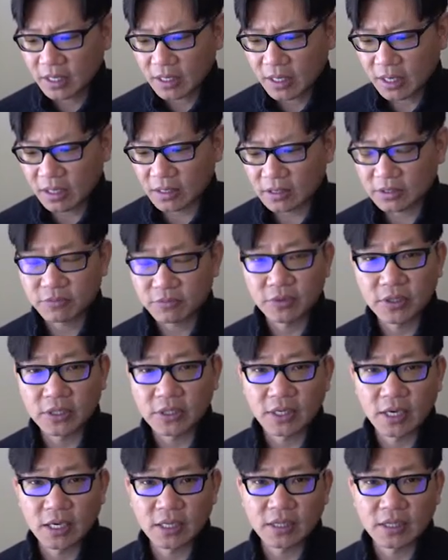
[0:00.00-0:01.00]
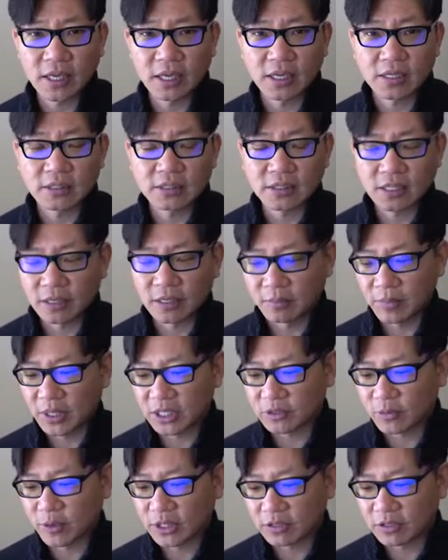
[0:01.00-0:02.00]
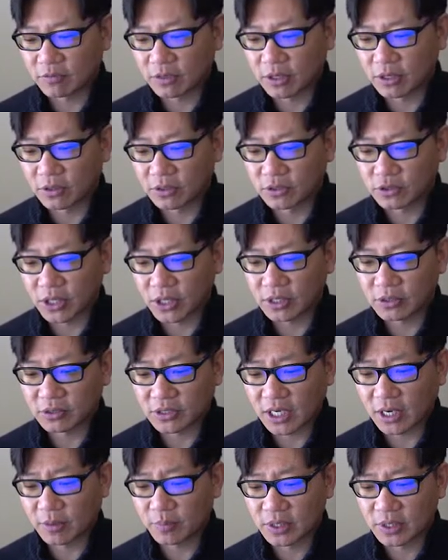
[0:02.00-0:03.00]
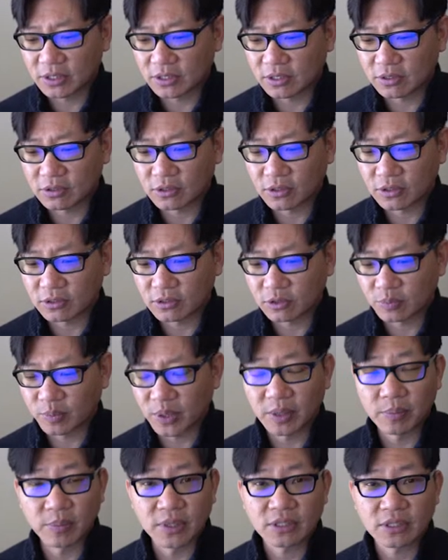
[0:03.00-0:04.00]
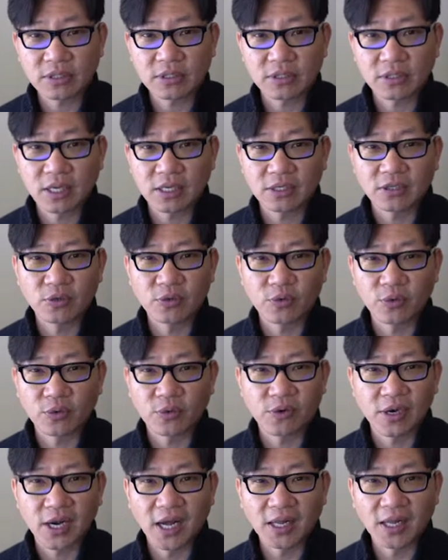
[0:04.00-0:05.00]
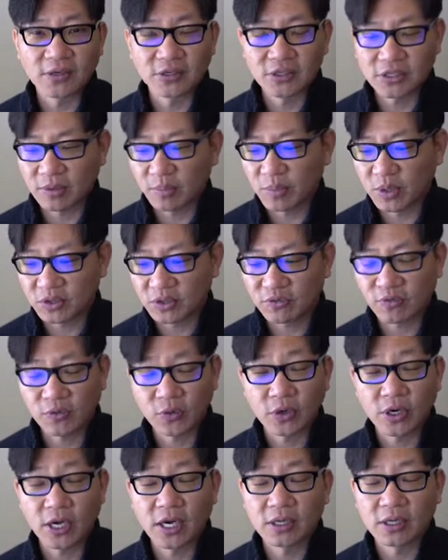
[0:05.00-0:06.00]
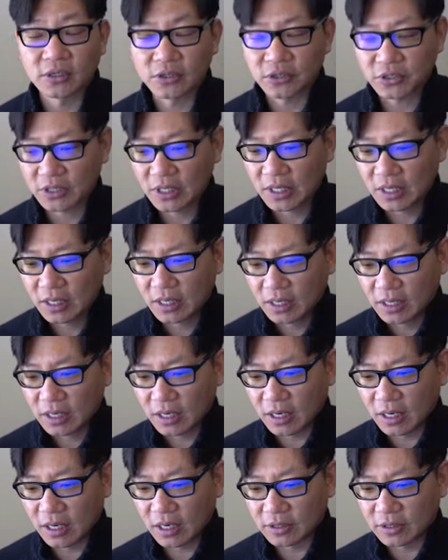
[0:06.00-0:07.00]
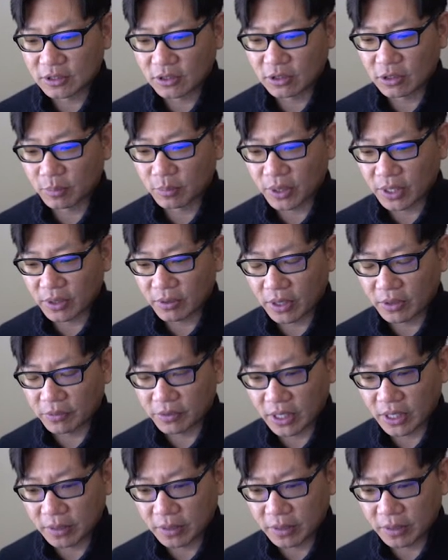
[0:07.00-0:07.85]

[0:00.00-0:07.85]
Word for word: and it's really not that expensive to go and try those out, because each of those bread mixes is like $2 or $3, at most $4. So you can play around with